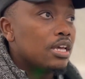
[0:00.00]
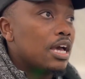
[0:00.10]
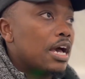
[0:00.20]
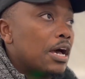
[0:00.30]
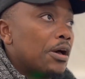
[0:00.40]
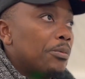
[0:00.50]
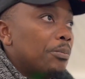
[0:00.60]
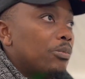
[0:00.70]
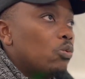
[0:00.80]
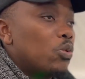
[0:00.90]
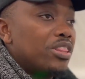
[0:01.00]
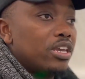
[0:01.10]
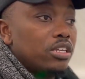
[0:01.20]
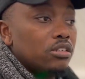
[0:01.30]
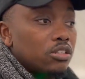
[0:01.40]

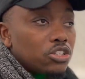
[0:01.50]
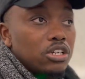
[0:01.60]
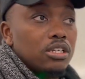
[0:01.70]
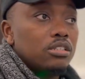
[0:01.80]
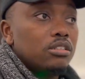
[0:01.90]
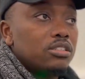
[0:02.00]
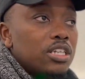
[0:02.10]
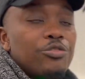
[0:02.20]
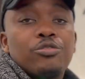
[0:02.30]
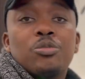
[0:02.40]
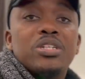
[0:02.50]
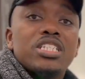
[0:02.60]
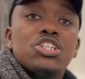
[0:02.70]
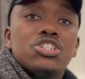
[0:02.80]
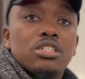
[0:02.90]
whether you're suffering from
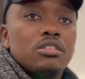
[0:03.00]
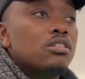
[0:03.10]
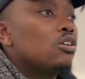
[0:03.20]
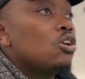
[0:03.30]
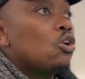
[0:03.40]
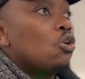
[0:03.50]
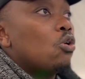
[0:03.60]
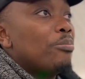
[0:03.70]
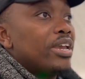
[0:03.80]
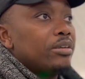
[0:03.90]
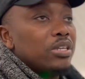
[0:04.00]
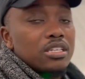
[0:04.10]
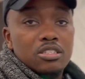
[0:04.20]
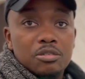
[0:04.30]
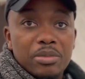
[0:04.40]
addiction or maybe
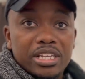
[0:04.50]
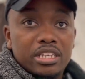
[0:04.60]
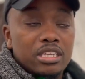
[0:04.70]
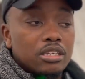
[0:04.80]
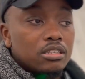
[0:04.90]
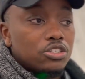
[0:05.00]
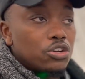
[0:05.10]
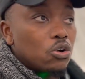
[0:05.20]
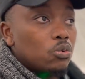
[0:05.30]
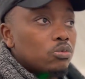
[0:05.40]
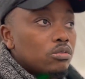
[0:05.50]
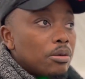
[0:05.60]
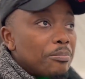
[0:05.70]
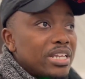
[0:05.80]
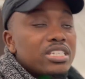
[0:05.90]
it's mainly,
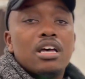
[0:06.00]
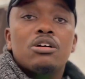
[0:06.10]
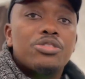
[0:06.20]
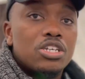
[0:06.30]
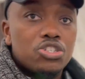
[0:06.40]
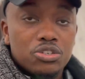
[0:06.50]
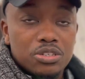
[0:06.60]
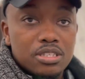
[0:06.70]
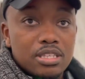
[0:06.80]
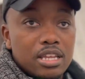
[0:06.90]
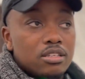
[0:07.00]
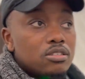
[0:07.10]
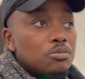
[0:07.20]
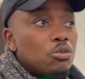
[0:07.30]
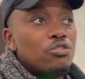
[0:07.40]
mental health issues that
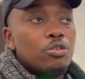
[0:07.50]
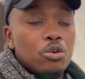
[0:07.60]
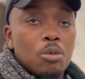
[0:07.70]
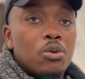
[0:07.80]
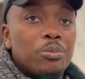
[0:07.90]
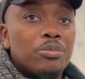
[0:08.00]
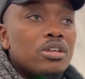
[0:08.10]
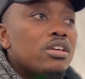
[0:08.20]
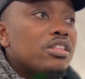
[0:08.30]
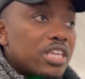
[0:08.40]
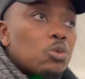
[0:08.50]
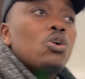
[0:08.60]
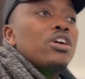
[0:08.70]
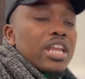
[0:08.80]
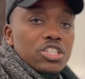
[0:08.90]
is more of a problem. Then we'll
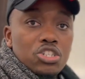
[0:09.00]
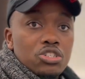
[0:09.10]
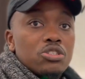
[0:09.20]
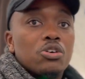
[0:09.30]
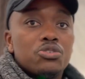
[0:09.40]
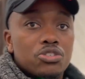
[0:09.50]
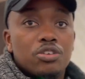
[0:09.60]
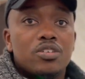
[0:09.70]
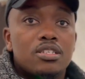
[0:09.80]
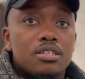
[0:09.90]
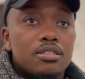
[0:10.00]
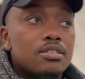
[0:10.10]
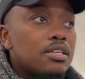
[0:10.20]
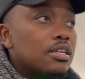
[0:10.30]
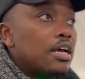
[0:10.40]
connect you to those
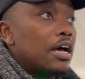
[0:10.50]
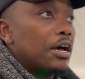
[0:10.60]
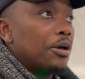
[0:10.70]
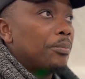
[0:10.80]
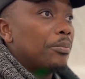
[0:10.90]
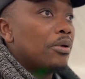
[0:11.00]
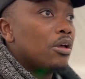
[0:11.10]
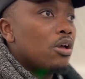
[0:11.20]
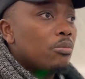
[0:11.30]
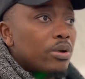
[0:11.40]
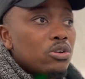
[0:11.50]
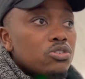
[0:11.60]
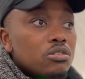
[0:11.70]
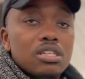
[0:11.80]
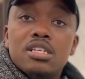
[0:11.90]
services. But
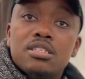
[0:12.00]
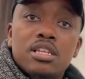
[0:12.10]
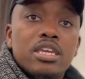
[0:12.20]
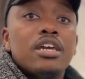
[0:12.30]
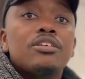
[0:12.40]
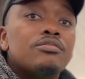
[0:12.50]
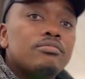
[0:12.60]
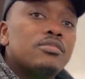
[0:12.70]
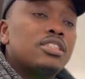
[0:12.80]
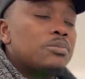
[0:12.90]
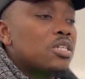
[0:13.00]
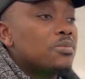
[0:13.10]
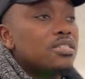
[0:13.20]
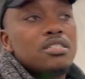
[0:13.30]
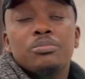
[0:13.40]
also a listening ear, sometimes
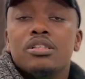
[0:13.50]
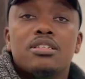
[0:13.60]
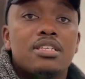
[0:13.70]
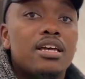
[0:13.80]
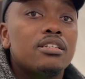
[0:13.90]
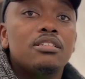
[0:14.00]
as simple as that.